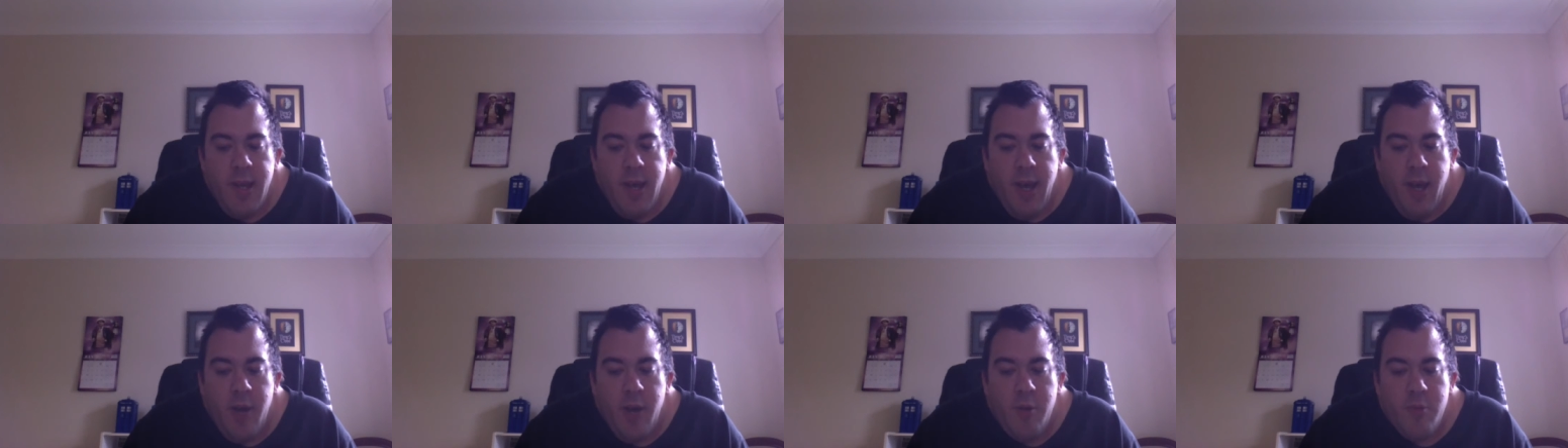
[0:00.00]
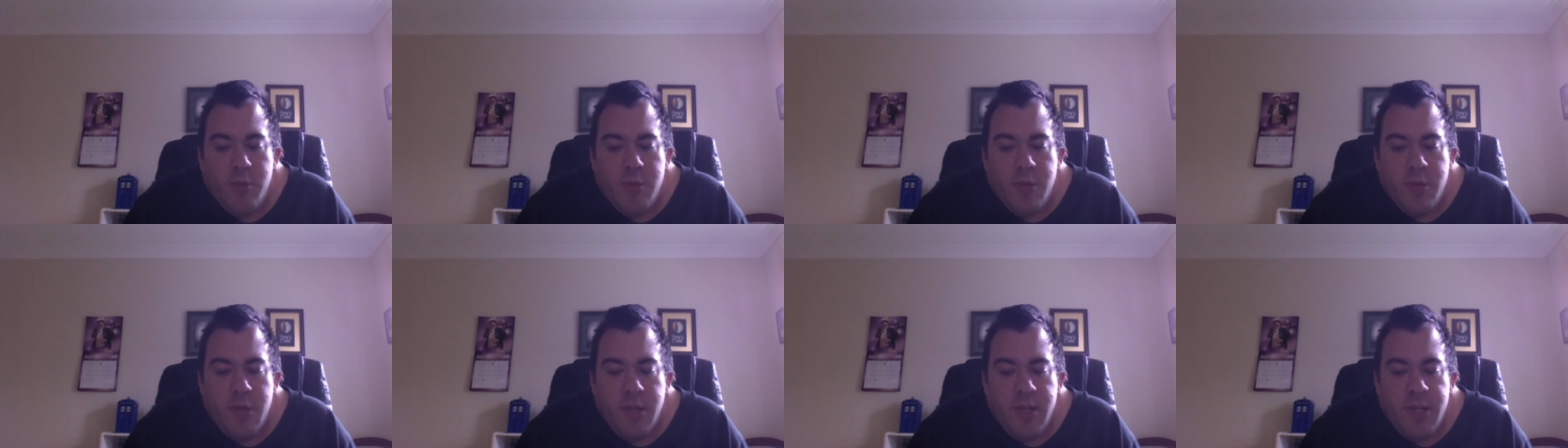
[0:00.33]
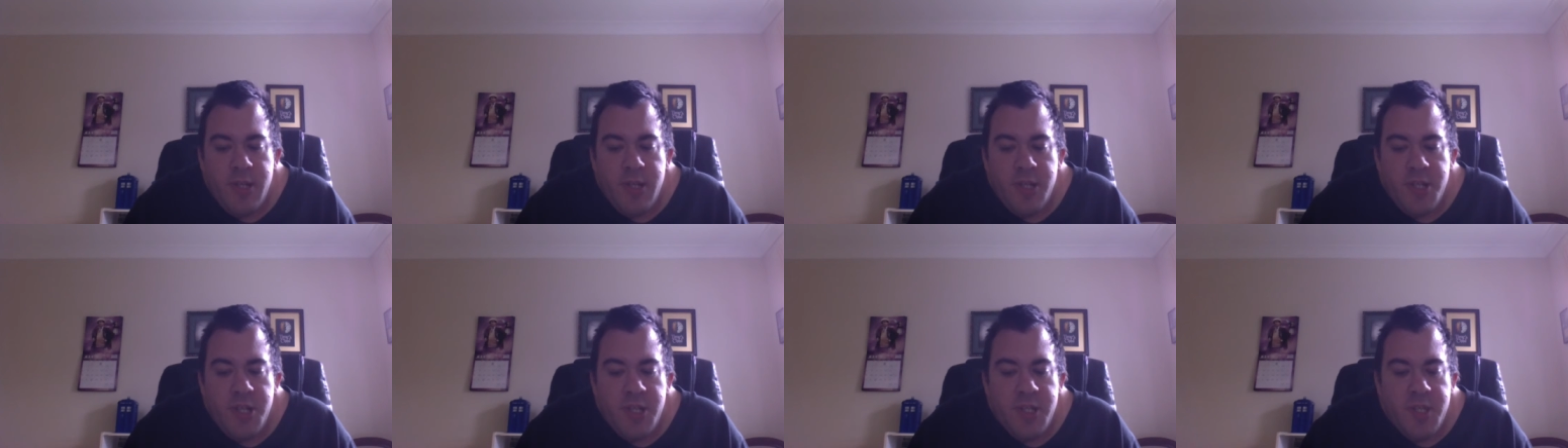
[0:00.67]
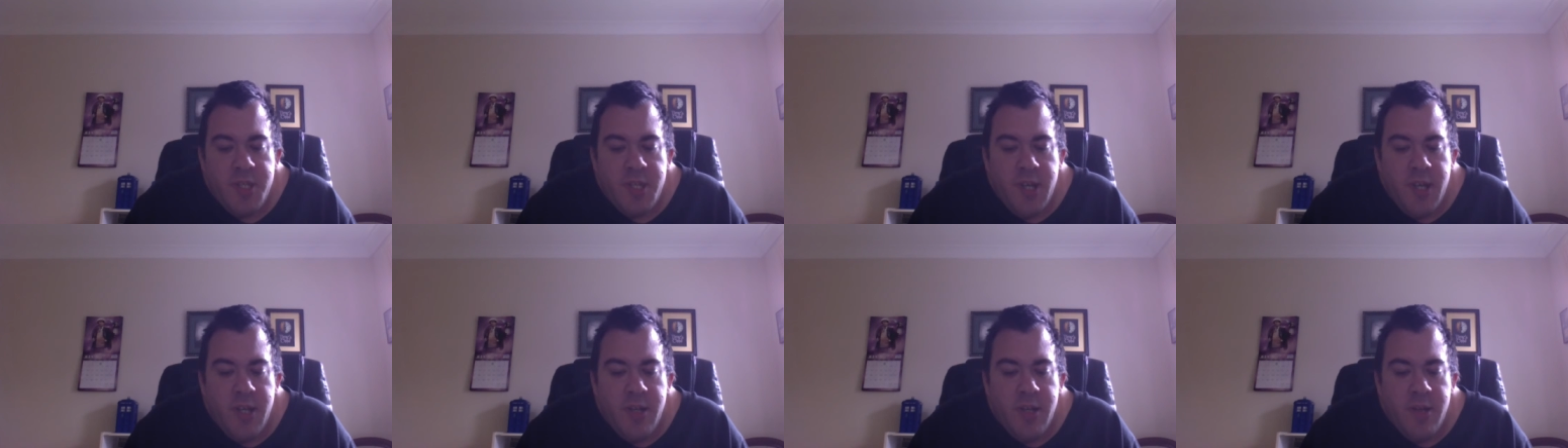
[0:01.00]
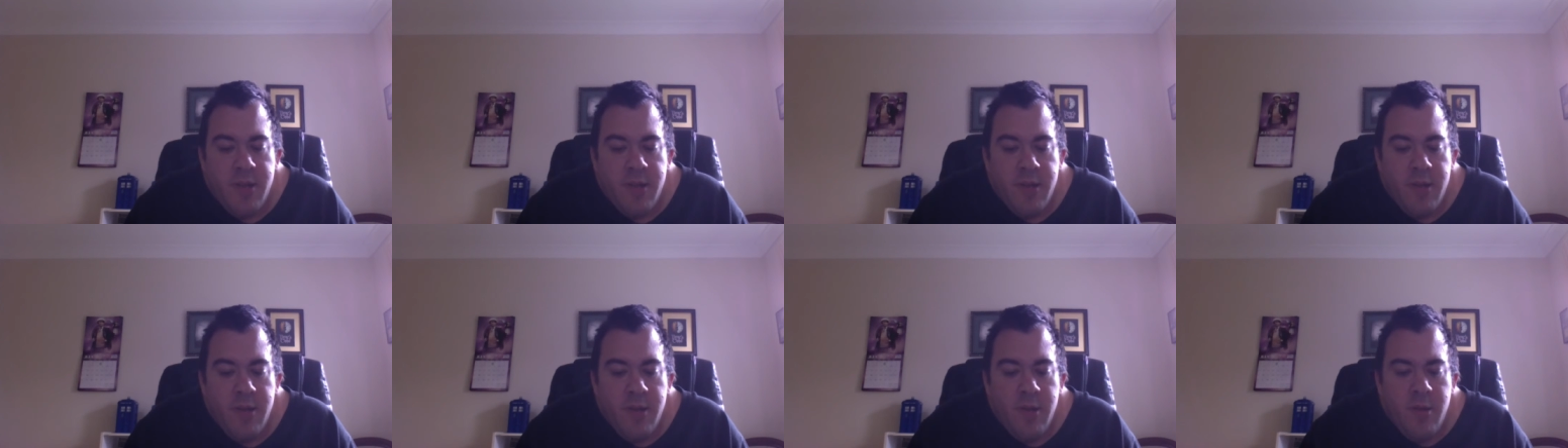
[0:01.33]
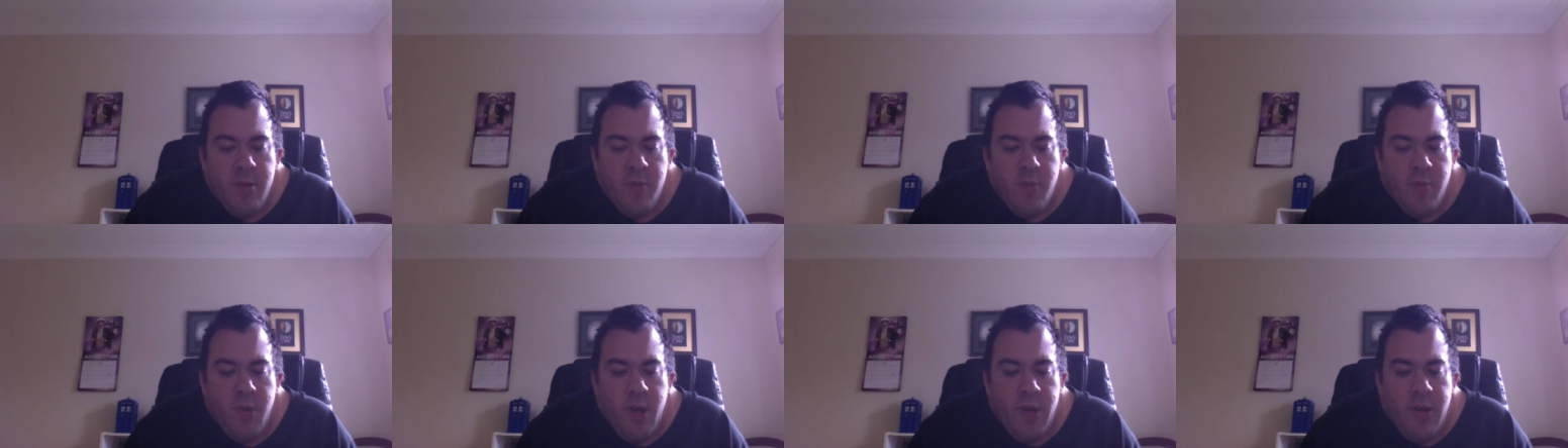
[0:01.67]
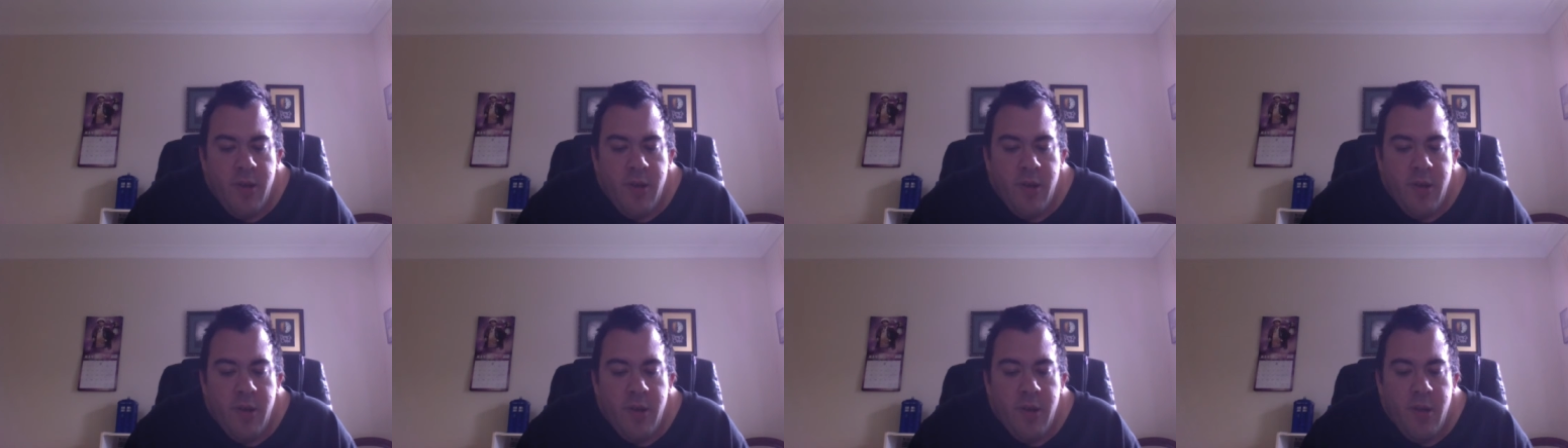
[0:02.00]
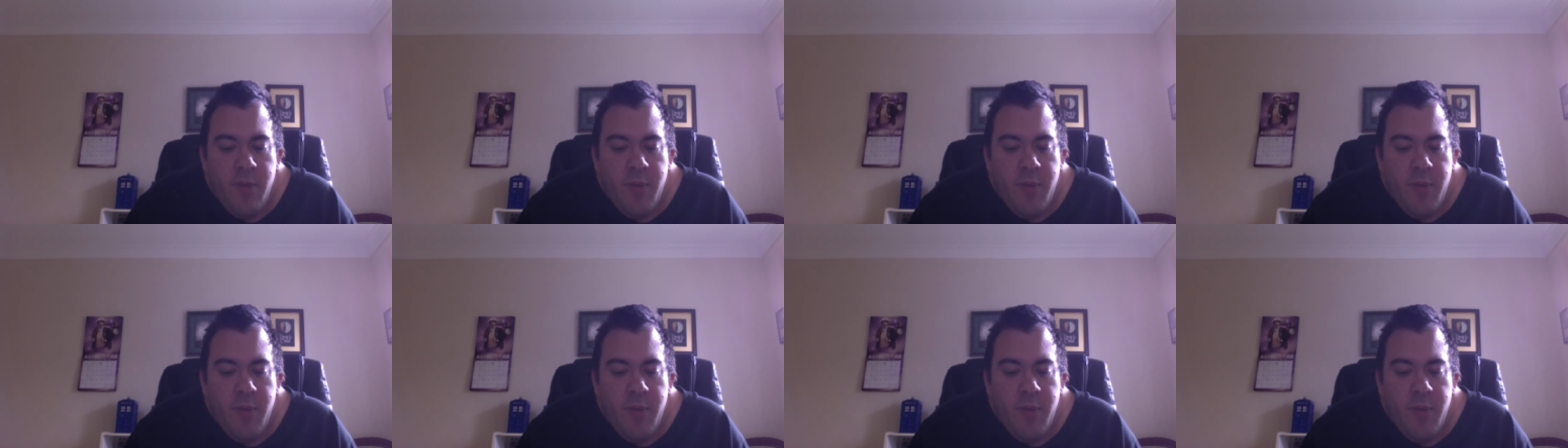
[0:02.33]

Outwardly, she said, Why not?